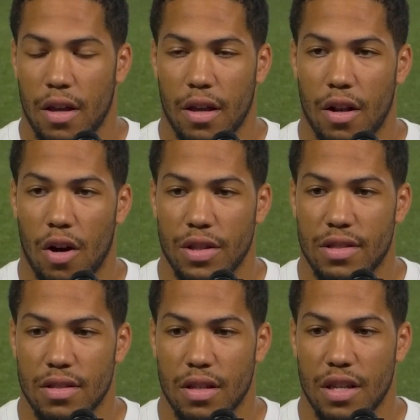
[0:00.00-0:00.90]
You know,
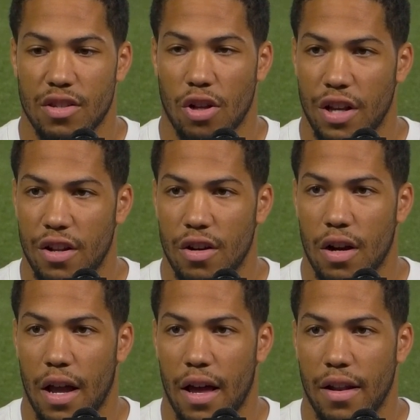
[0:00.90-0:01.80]
he's our leader,
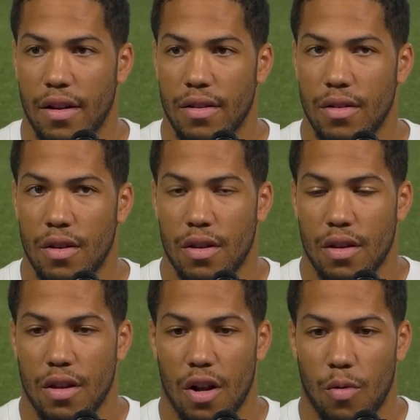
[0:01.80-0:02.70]
and,
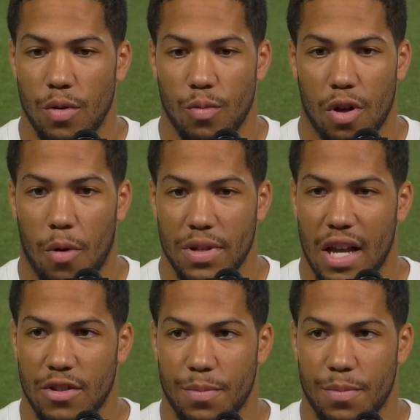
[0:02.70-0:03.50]
you know, we'll always have